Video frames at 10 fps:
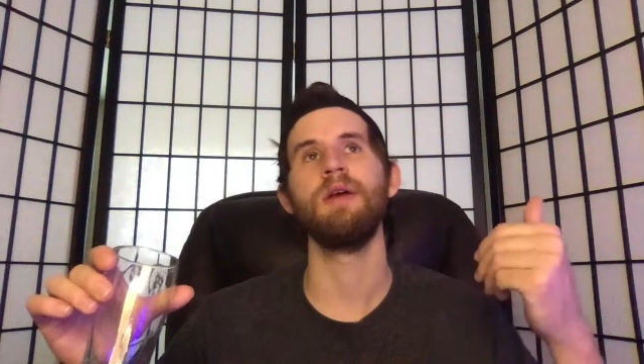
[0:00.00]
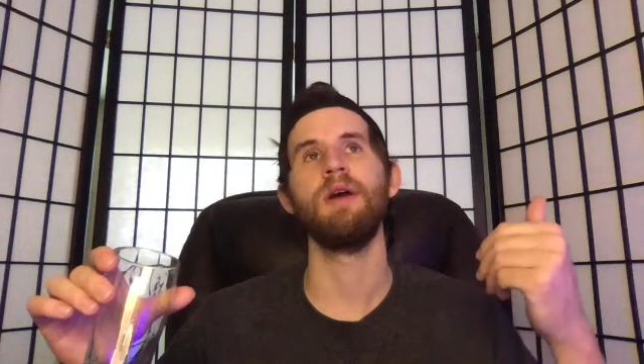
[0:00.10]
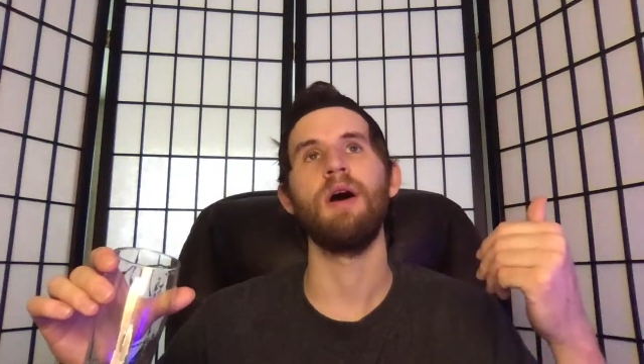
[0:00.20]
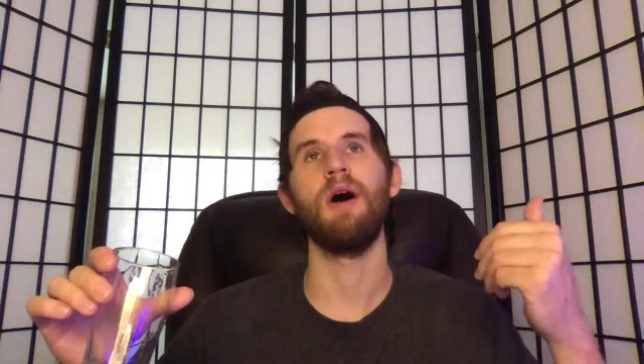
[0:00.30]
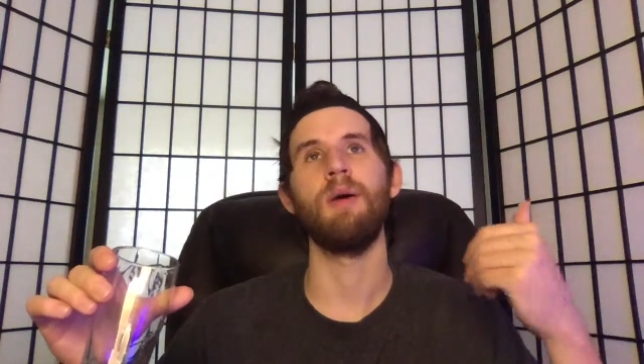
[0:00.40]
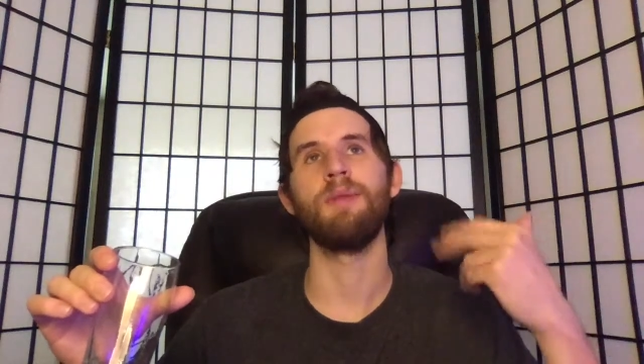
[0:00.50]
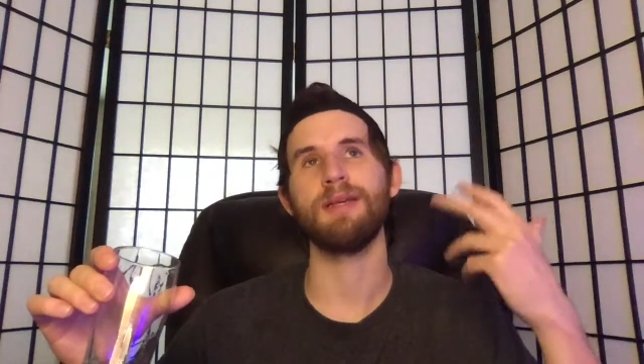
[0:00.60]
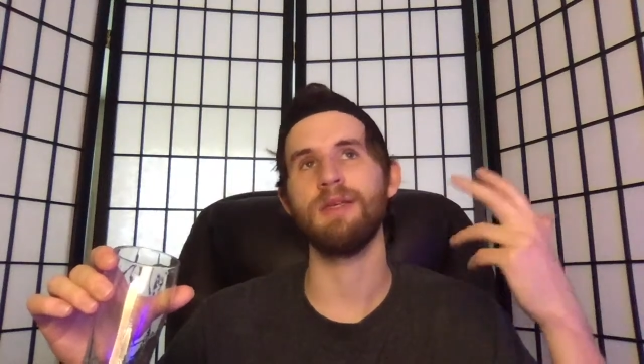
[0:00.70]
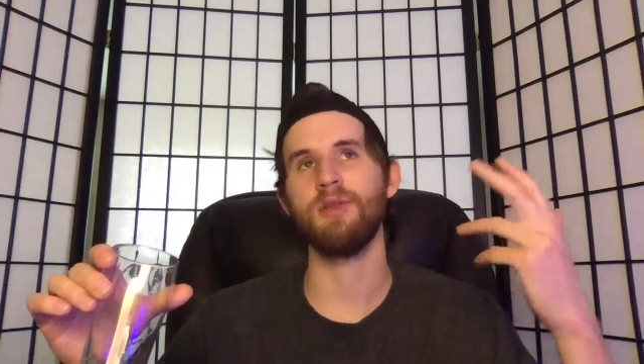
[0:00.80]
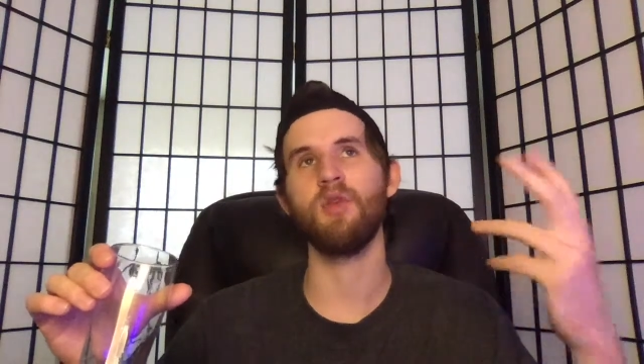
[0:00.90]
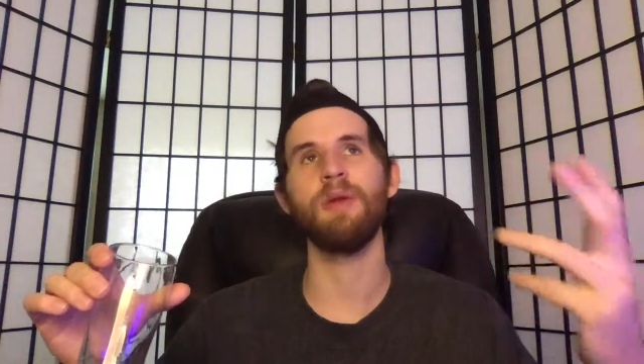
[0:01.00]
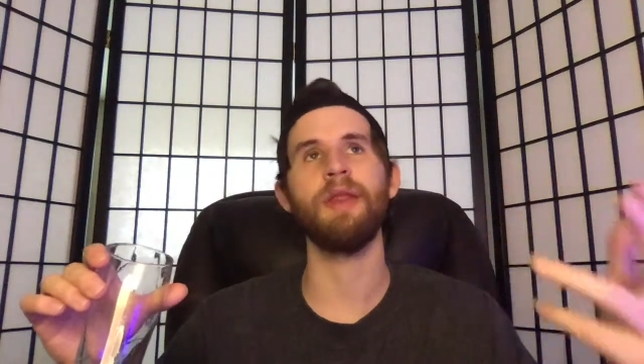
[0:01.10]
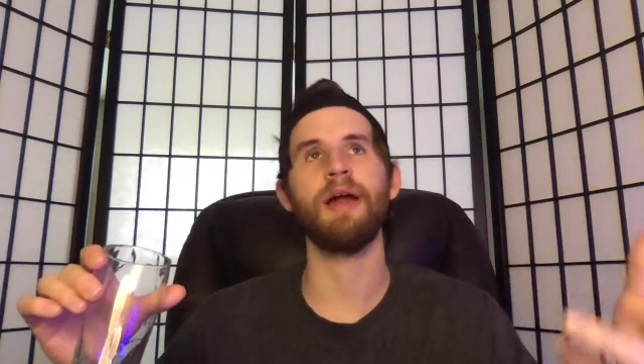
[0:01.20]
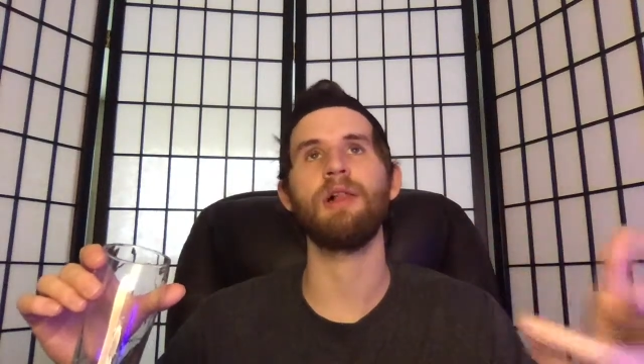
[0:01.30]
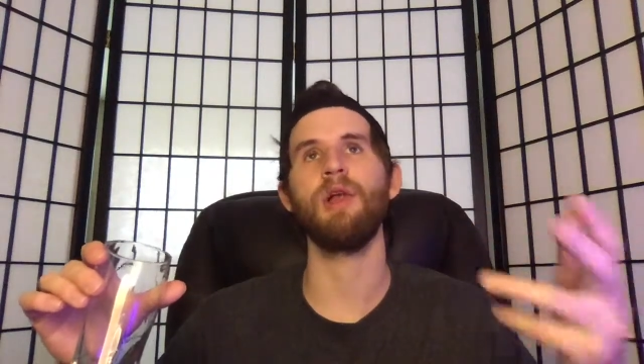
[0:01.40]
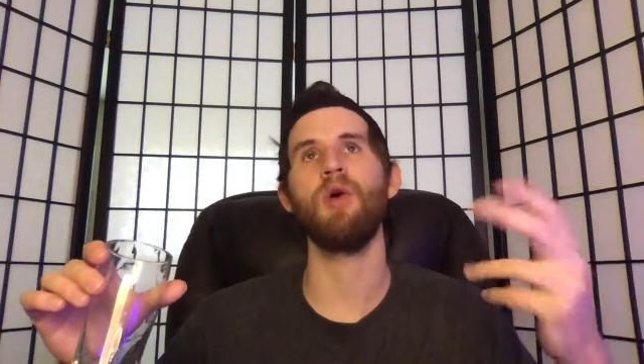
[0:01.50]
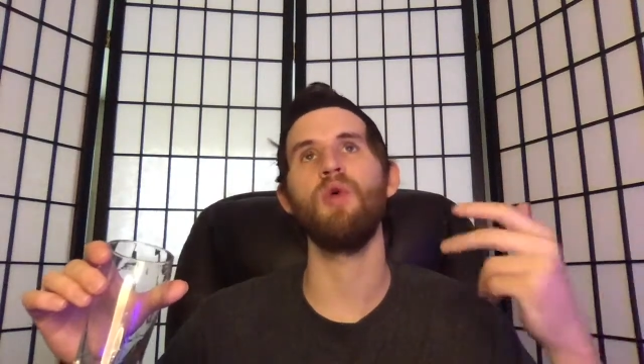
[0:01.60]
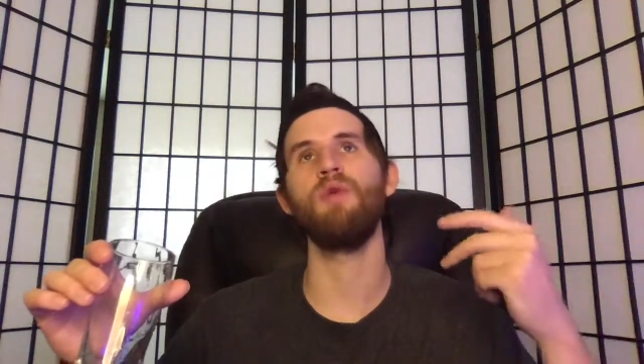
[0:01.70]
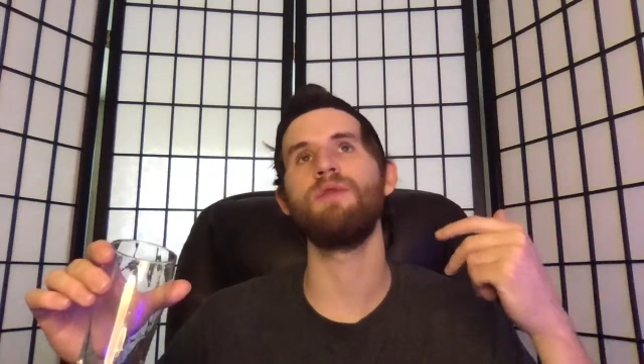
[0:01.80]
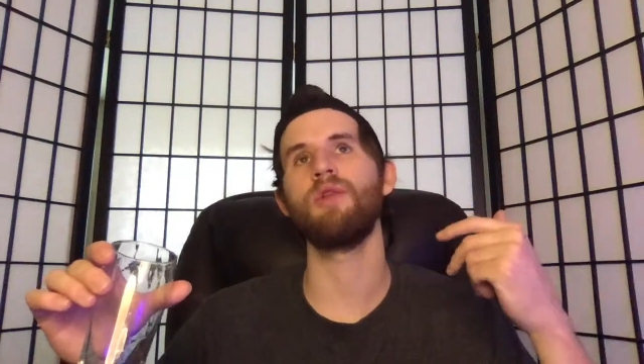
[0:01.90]
like I said, a little bit of that
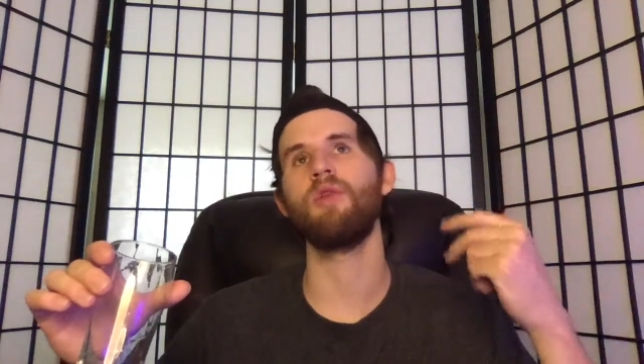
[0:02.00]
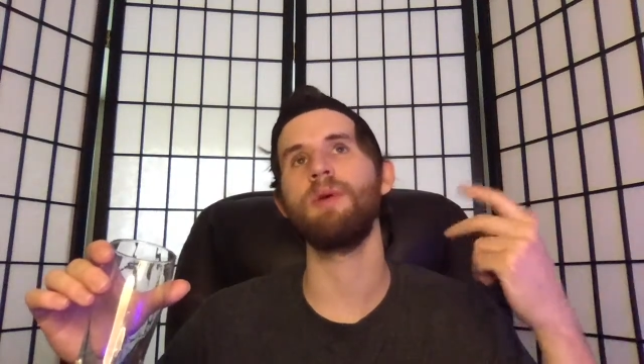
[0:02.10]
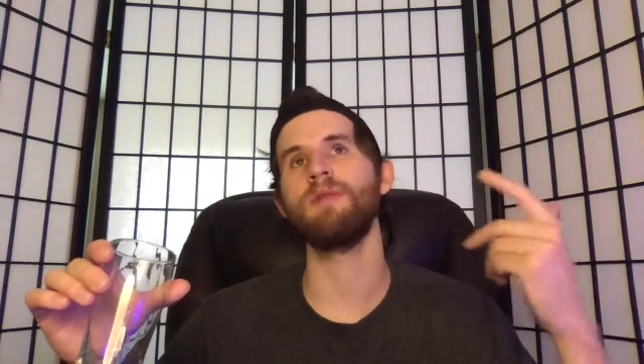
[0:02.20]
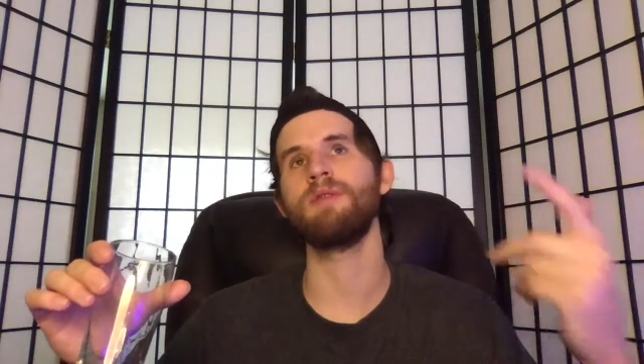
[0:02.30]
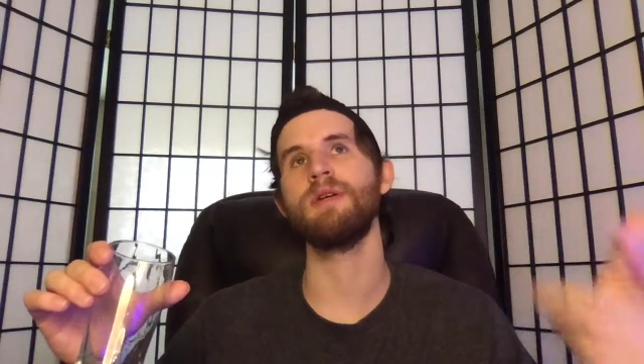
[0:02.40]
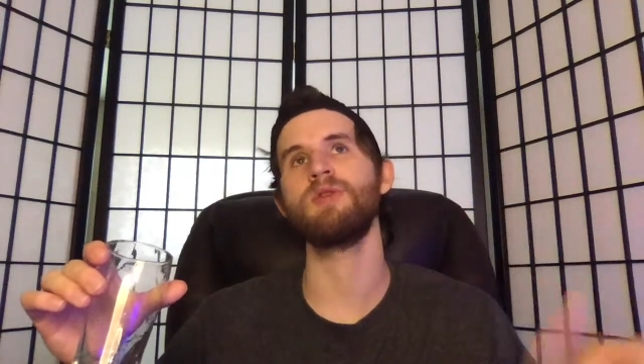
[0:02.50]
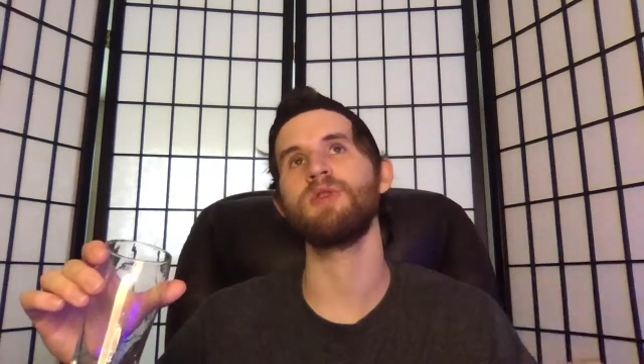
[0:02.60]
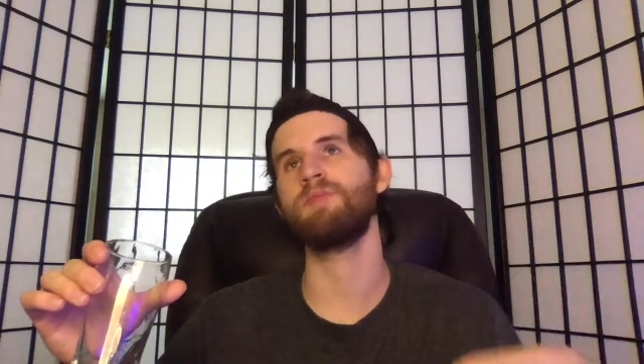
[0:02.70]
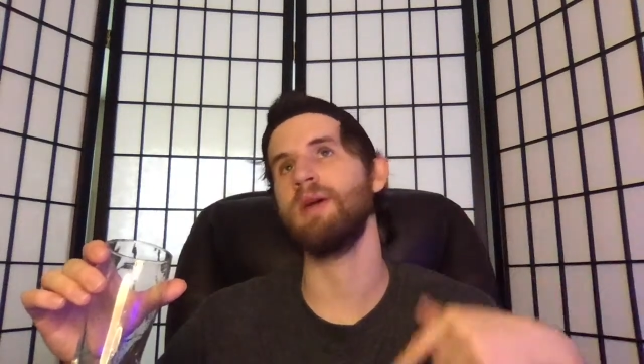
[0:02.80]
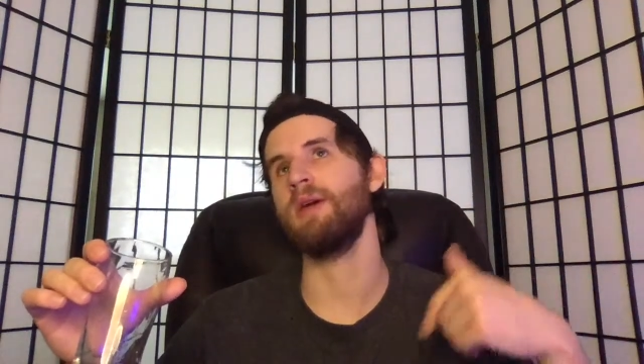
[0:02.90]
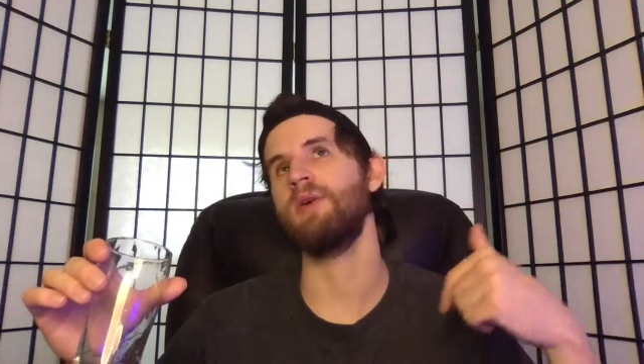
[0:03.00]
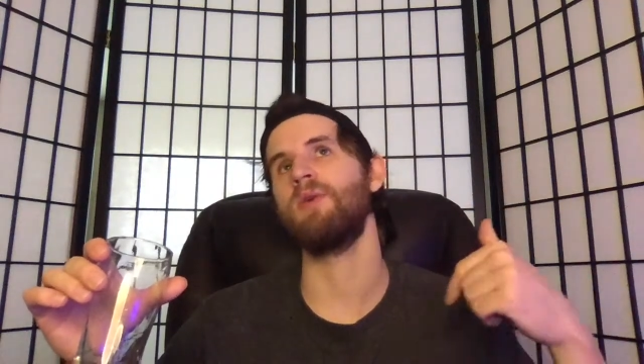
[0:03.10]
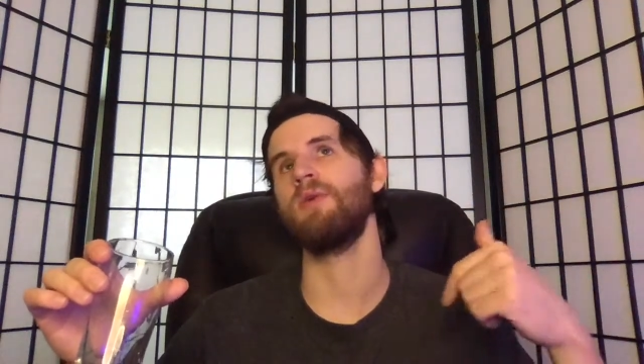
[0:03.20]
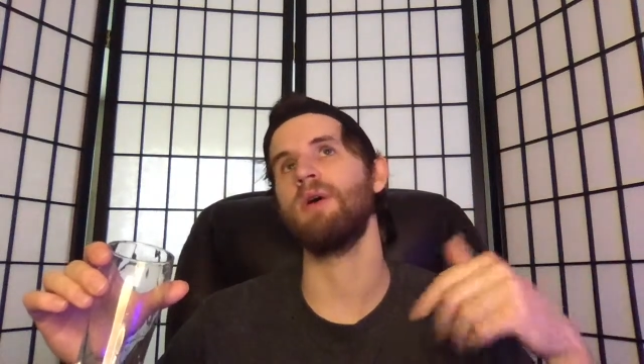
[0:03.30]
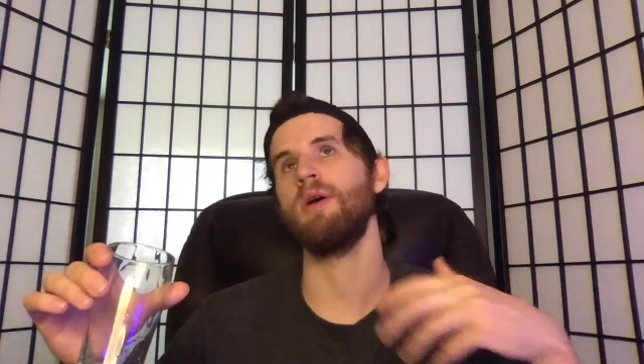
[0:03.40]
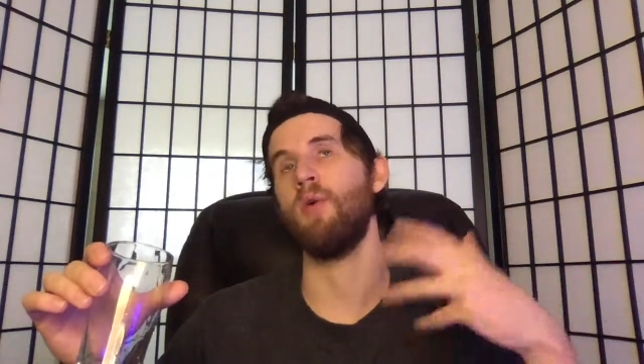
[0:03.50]
clove, a little bit of citrus peel,